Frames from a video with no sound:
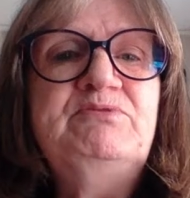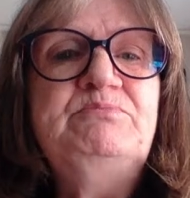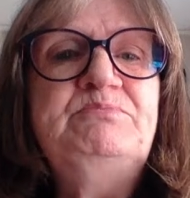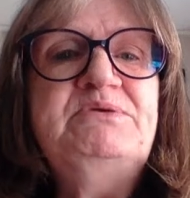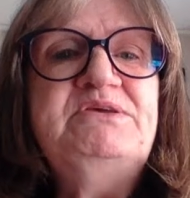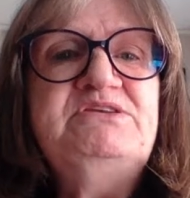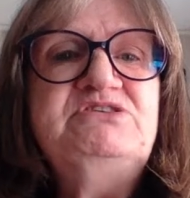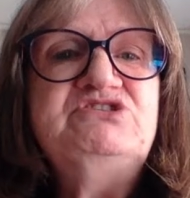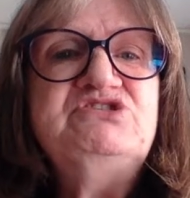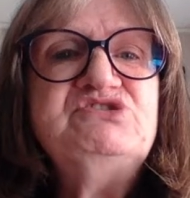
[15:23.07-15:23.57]
to
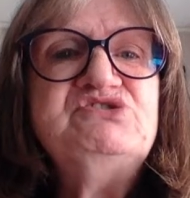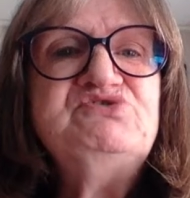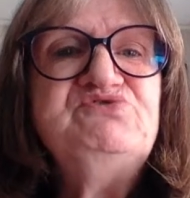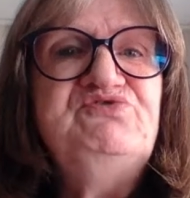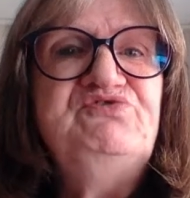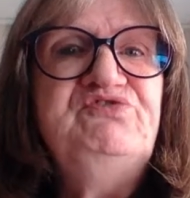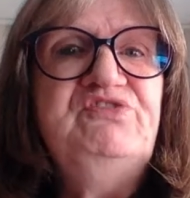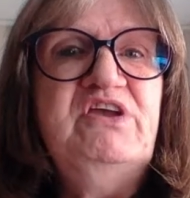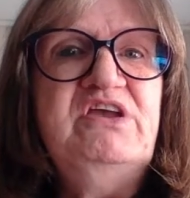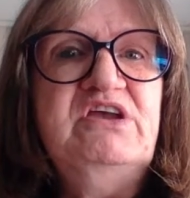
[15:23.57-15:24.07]
be
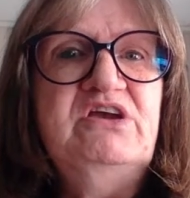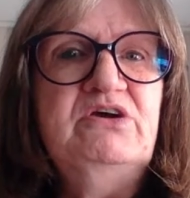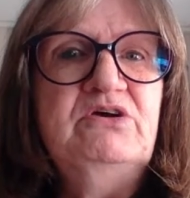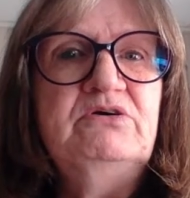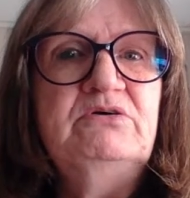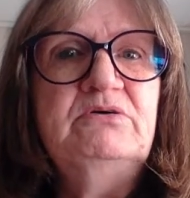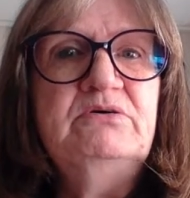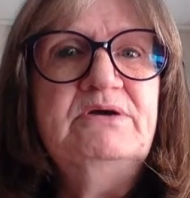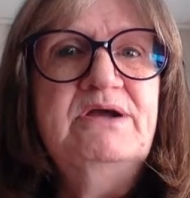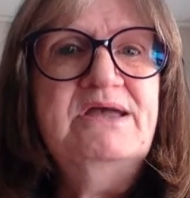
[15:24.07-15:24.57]
just
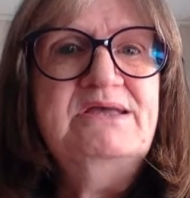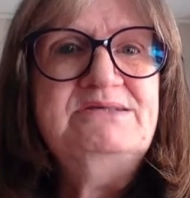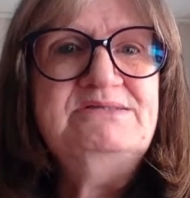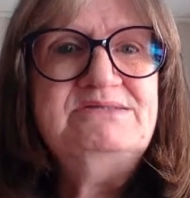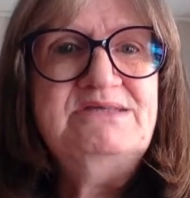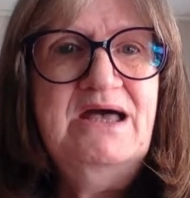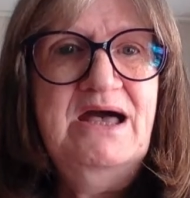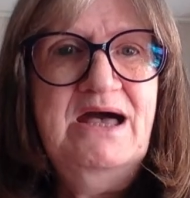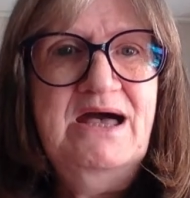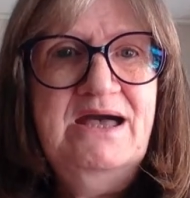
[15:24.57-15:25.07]
fear or
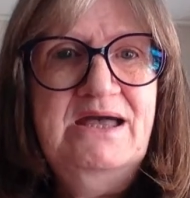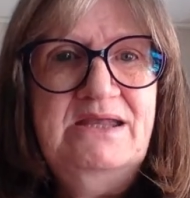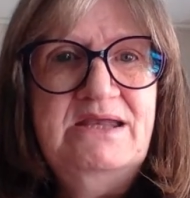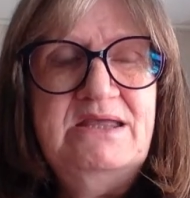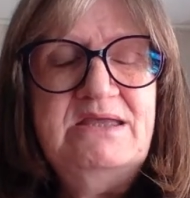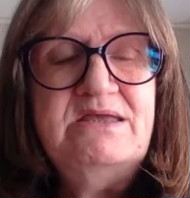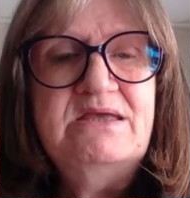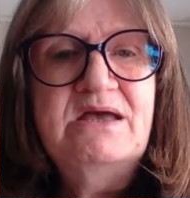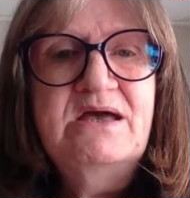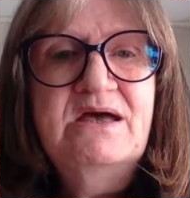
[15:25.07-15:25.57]

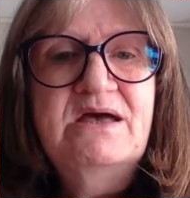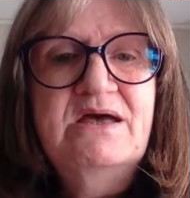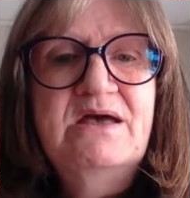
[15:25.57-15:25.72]
anxiety.